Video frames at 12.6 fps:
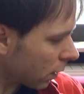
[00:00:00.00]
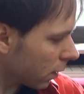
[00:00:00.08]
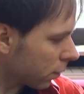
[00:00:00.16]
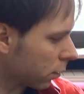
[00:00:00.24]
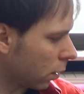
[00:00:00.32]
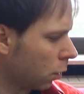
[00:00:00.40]

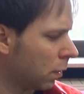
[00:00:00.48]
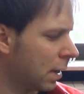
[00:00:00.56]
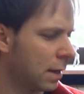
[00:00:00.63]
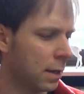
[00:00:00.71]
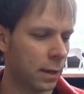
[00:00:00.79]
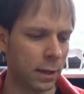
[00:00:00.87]
So,
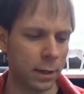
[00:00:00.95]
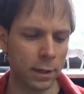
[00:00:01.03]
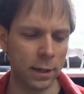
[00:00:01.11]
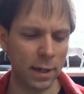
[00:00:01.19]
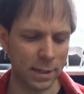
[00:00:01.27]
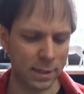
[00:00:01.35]

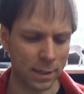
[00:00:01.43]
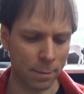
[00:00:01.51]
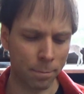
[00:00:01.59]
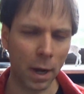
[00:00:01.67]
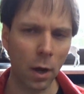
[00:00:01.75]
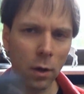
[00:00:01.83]
yes,
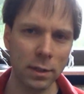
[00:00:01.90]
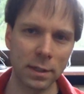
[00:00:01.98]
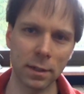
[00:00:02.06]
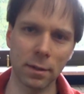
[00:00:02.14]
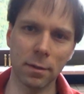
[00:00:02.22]
about